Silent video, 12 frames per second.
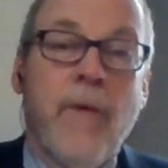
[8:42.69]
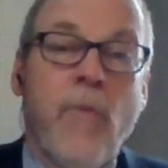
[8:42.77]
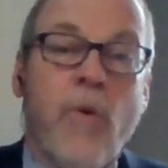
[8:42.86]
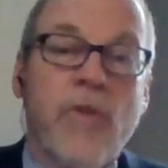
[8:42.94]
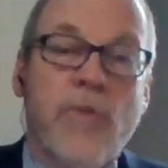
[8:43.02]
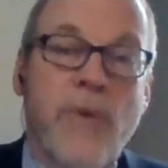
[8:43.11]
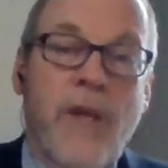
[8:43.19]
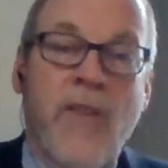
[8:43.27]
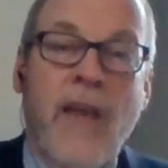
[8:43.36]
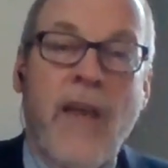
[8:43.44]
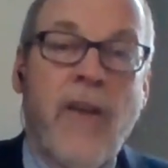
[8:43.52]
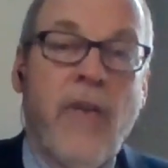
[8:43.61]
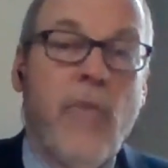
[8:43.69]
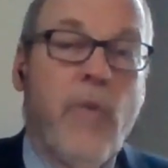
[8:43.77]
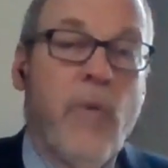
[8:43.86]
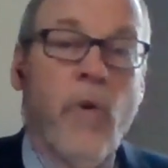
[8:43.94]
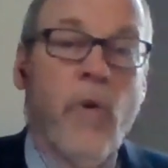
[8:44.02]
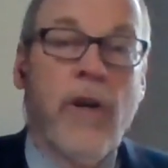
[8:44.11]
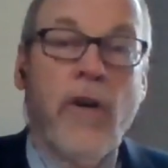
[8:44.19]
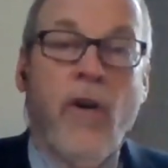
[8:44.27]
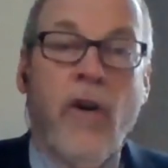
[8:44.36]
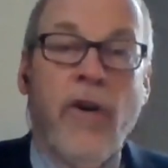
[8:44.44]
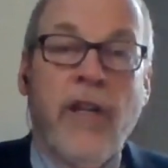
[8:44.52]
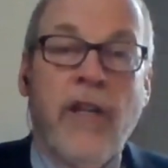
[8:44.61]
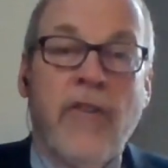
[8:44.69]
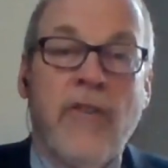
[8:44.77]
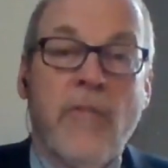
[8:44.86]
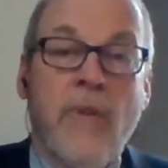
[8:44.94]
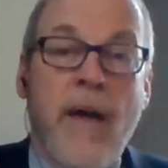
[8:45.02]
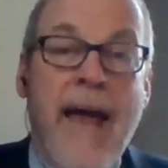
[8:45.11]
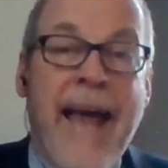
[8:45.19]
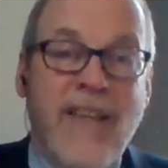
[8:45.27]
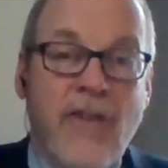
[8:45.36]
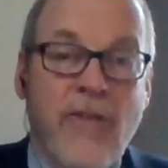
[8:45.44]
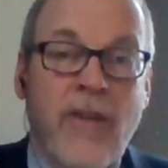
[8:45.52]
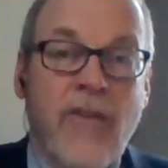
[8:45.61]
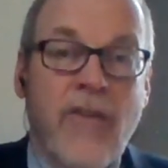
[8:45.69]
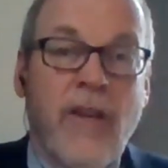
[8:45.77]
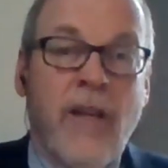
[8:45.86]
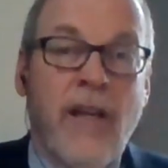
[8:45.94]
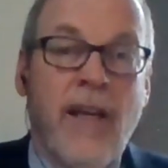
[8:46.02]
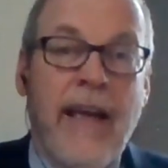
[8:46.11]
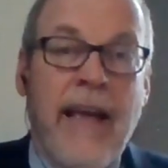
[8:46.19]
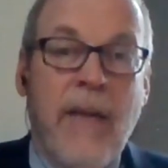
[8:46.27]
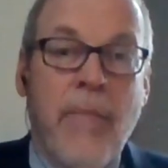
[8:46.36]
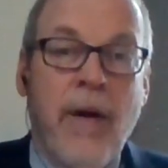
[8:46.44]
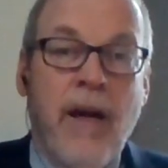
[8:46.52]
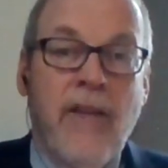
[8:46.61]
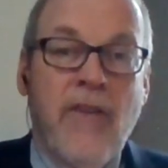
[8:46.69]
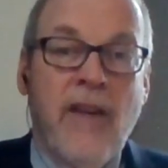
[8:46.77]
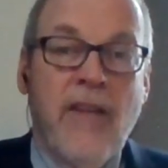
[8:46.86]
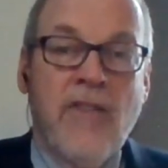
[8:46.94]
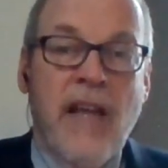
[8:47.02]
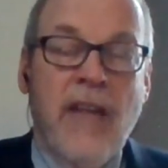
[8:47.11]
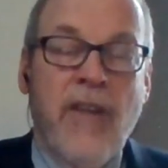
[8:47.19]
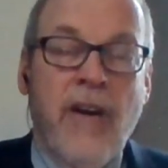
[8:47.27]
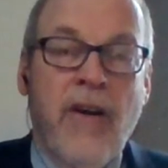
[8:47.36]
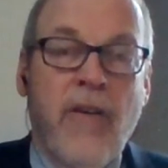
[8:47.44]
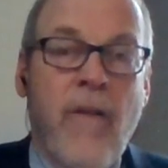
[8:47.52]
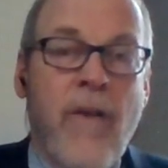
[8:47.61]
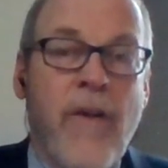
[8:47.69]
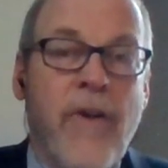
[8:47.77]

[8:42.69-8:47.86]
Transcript: Once we get that done, we're working hard to get some accurate antibody tests out there.